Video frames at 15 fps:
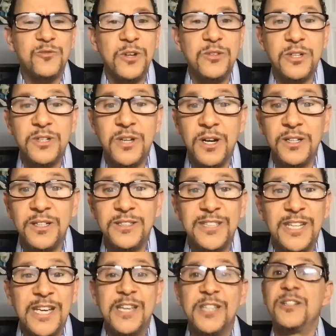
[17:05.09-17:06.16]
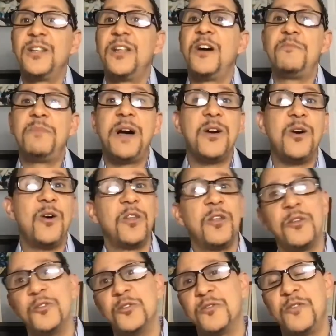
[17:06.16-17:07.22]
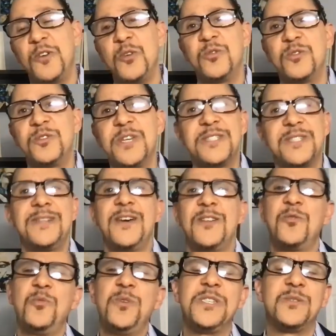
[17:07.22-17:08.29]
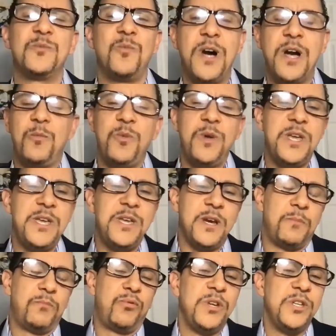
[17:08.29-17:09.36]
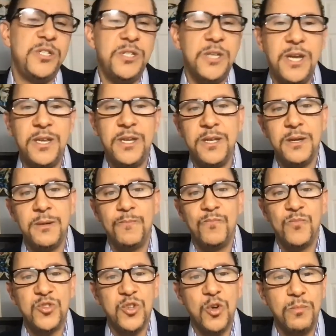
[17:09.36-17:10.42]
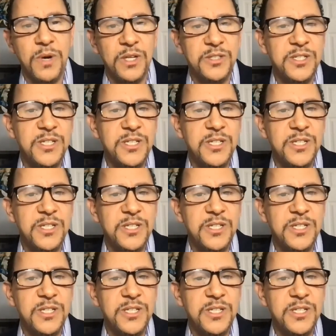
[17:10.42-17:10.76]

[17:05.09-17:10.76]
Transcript: Frederick Douglass is loved by all of those folks, that's another reason why we appreciate him so much.